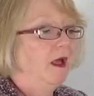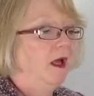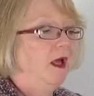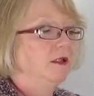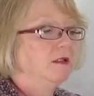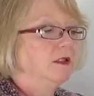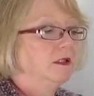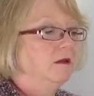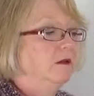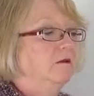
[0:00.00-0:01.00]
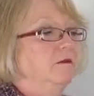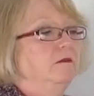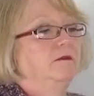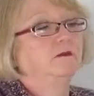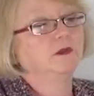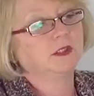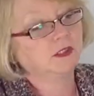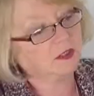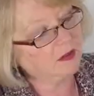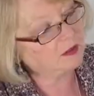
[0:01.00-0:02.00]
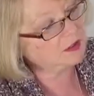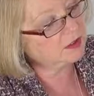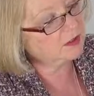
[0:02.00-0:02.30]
and start.